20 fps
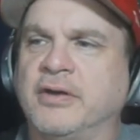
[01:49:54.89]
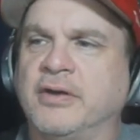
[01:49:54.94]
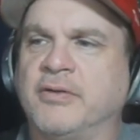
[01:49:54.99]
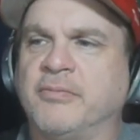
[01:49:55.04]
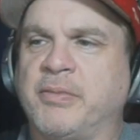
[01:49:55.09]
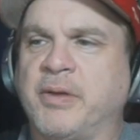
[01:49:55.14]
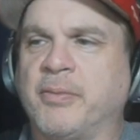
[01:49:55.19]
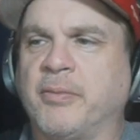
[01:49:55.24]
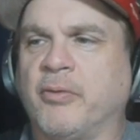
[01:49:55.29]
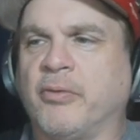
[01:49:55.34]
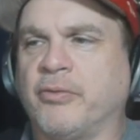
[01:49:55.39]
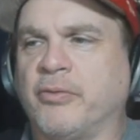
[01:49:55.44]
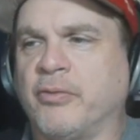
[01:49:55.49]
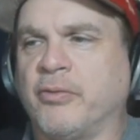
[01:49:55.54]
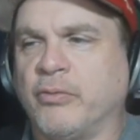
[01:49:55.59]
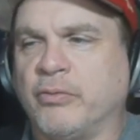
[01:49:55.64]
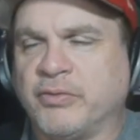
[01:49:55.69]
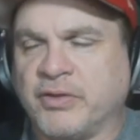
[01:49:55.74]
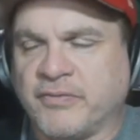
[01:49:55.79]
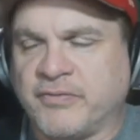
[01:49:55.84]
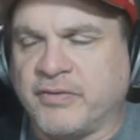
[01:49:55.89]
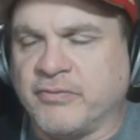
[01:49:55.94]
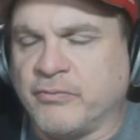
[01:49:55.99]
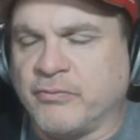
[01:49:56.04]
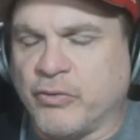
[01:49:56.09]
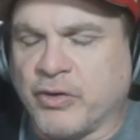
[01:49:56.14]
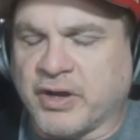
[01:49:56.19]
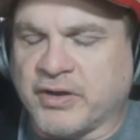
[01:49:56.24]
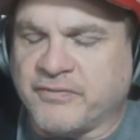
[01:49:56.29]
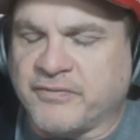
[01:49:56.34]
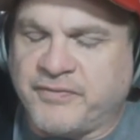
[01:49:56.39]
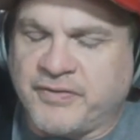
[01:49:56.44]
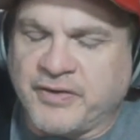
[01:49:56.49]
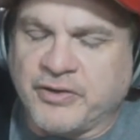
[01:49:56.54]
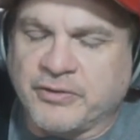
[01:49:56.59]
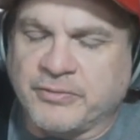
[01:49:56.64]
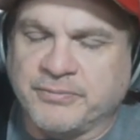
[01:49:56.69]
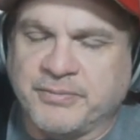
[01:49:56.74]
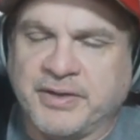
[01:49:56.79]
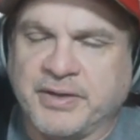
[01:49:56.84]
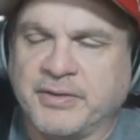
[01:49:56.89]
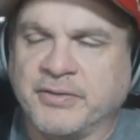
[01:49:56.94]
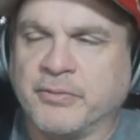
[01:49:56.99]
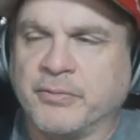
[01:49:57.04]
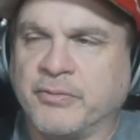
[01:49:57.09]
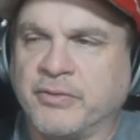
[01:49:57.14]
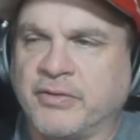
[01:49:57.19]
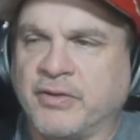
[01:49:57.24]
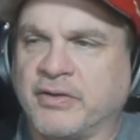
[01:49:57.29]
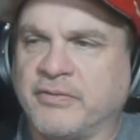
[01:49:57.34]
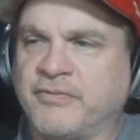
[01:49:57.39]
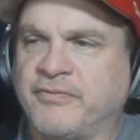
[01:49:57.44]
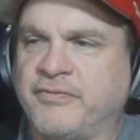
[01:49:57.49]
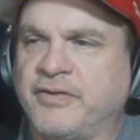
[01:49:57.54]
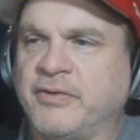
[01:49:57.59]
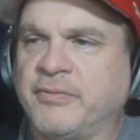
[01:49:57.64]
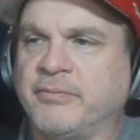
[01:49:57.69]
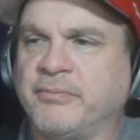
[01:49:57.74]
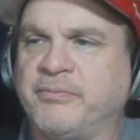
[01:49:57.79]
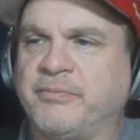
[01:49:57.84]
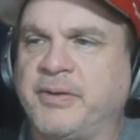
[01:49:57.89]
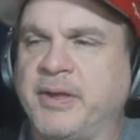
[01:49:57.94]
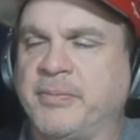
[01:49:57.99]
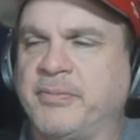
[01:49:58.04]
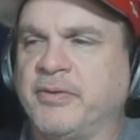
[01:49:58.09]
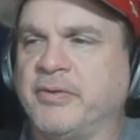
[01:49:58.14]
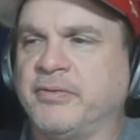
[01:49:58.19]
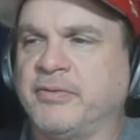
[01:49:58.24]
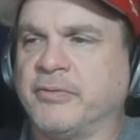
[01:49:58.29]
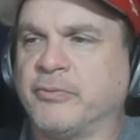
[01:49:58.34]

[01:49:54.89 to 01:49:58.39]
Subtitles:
People who live and work in film and on film people,